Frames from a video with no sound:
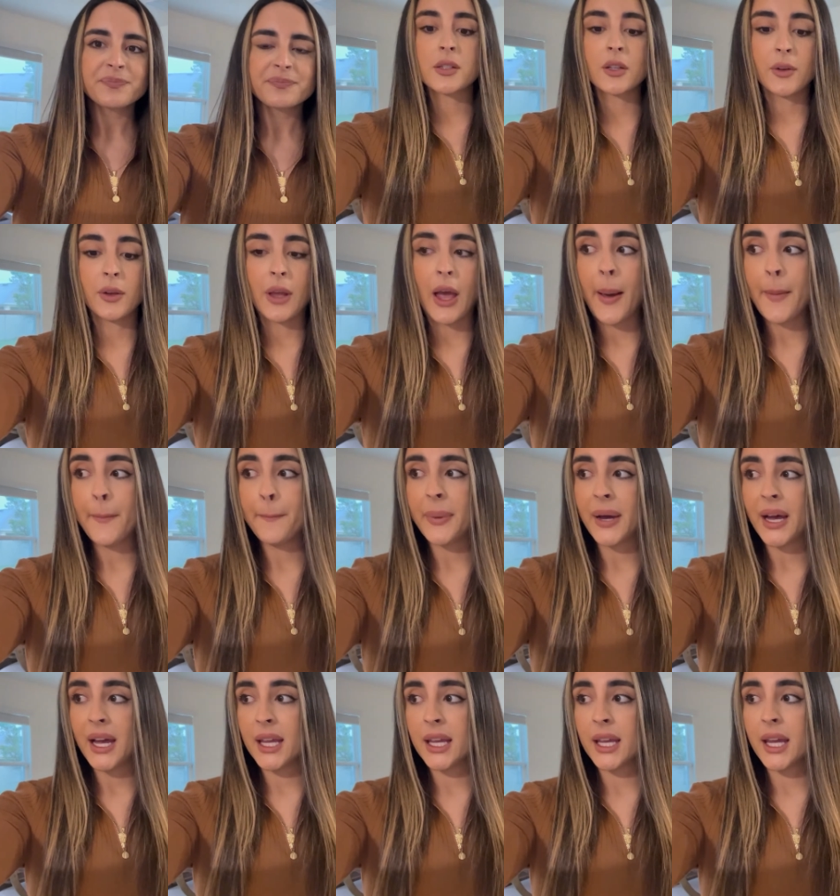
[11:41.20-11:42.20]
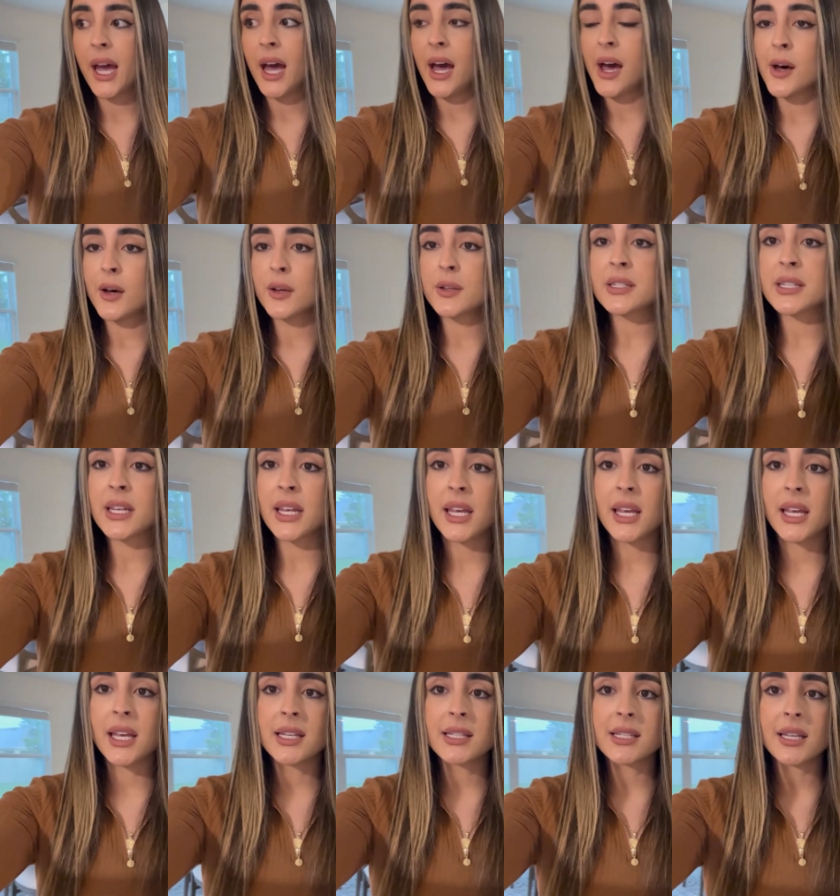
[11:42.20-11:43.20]
so yeah, buying a house
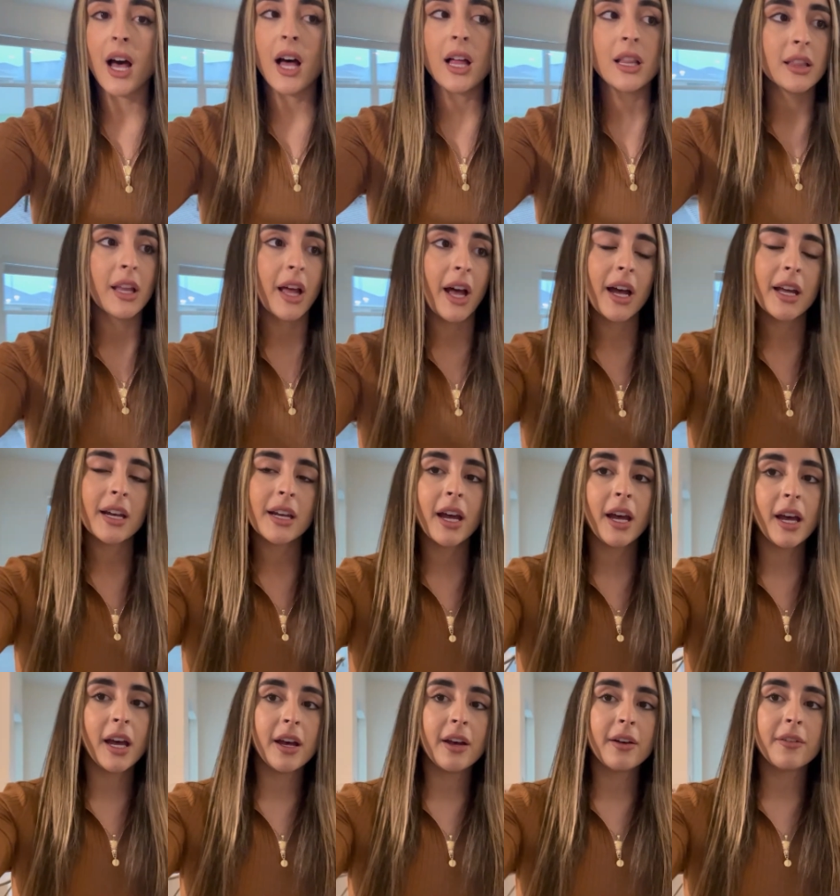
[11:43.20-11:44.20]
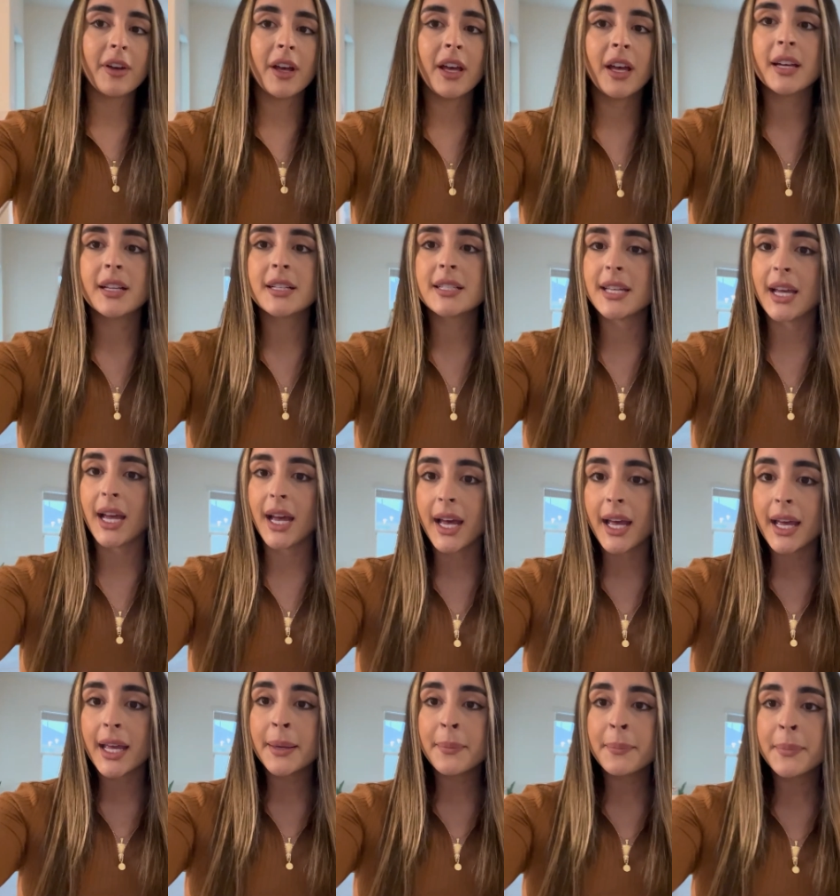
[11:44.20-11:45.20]
is a lot of
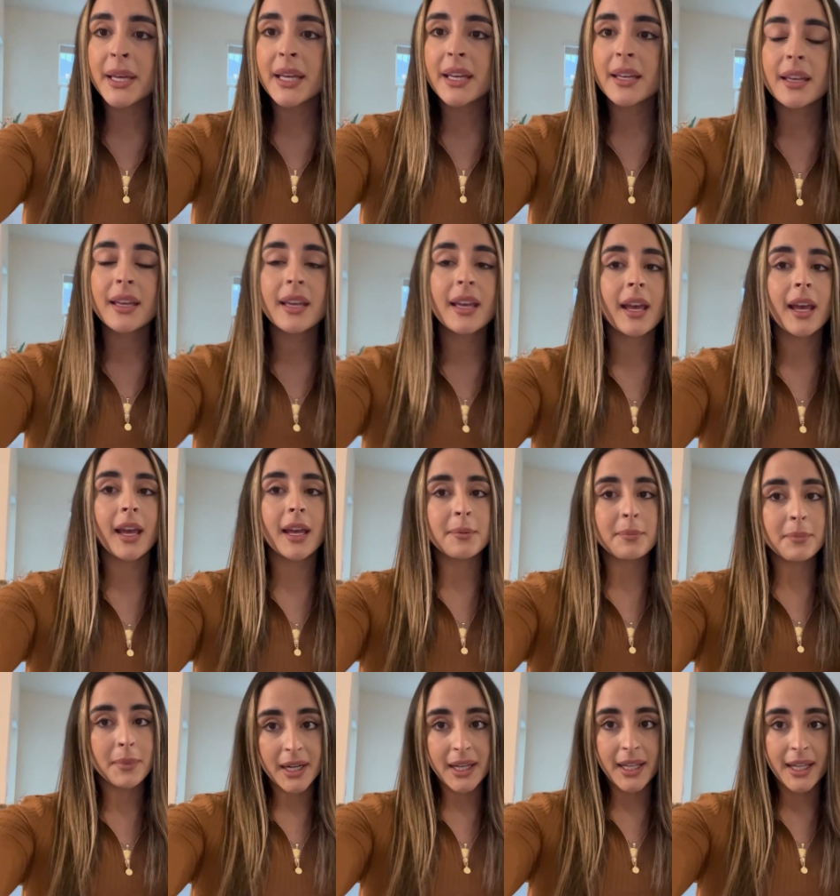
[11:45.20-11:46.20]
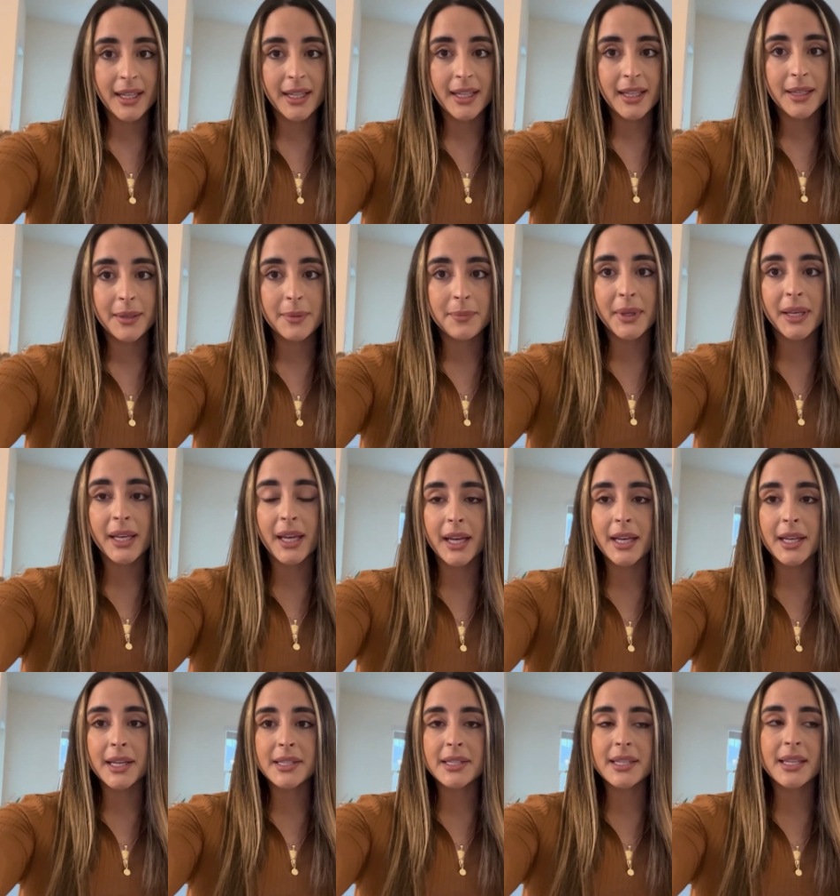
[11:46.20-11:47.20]
time and money
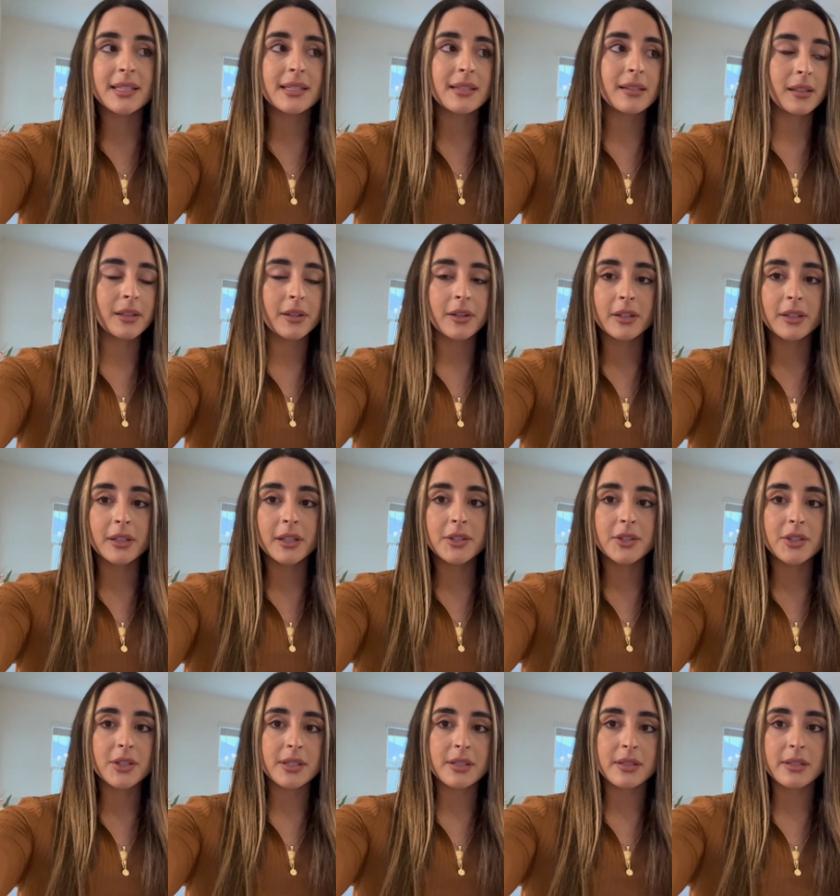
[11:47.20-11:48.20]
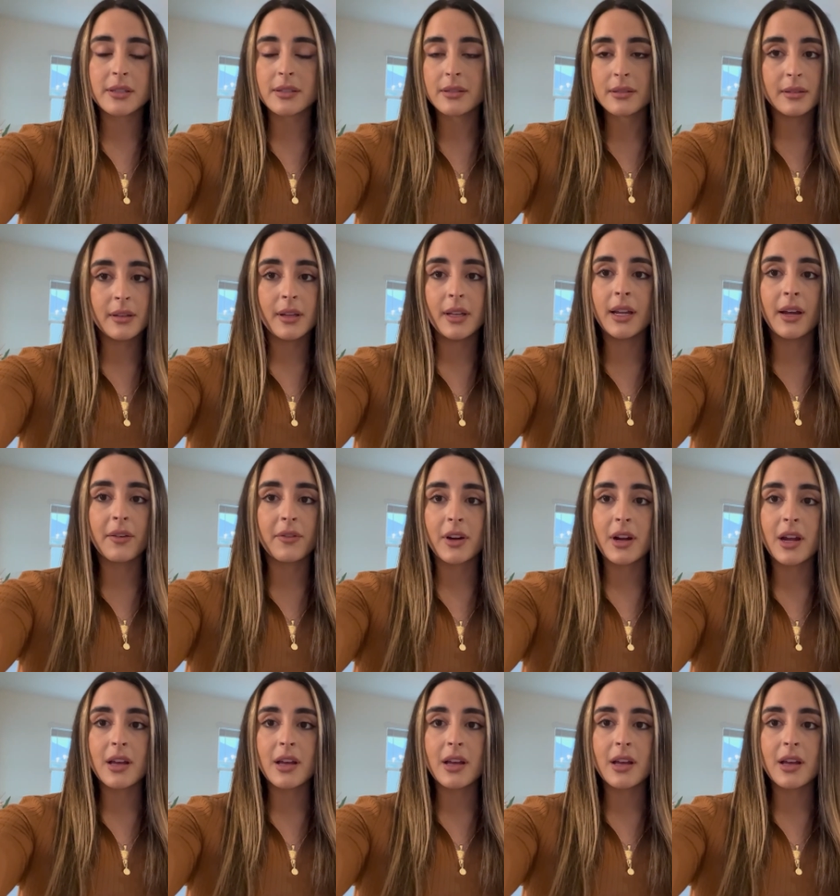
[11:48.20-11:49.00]
because it's literally just, it never